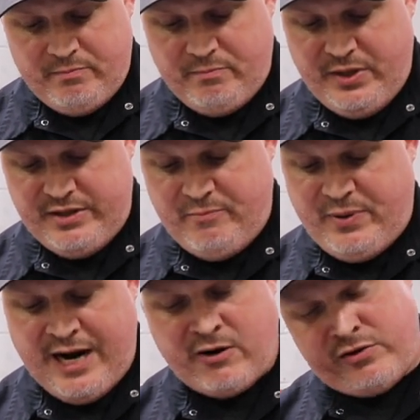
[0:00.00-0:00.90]
but the
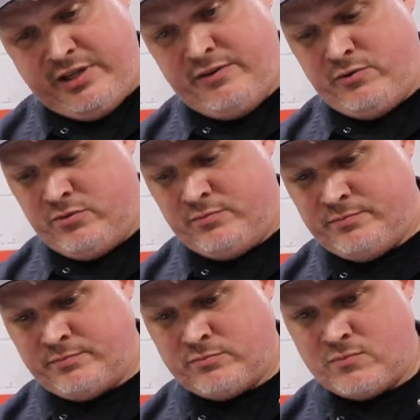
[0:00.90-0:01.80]
power level,
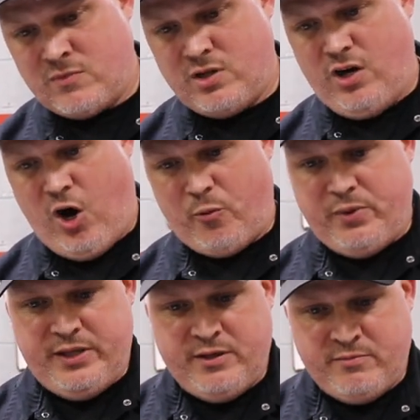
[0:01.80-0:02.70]

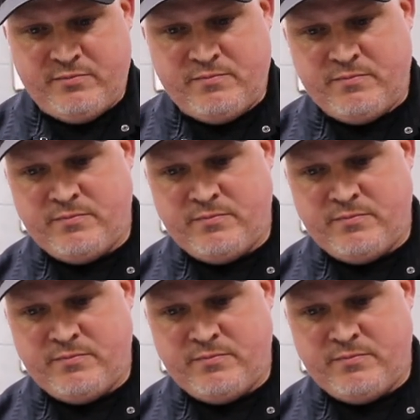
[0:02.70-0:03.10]
RPM,